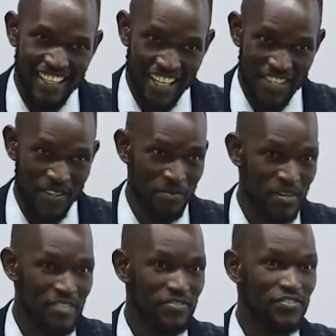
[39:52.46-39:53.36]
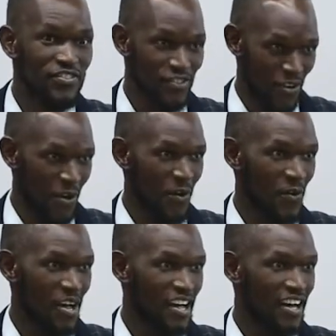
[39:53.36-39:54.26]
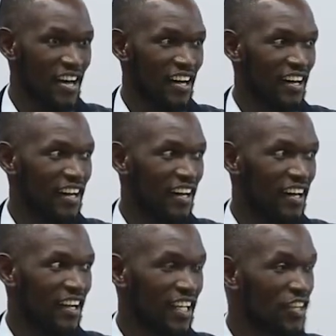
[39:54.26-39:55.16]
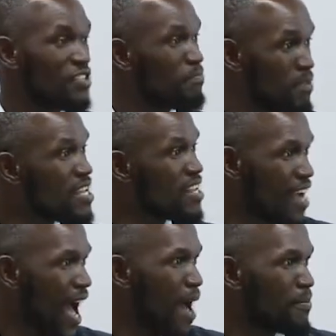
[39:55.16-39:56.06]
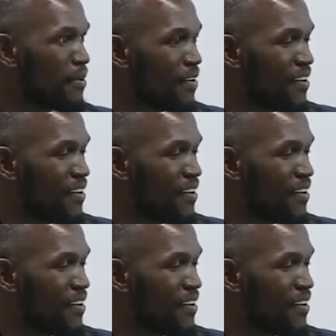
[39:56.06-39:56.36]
That's when we saw that was a big gap.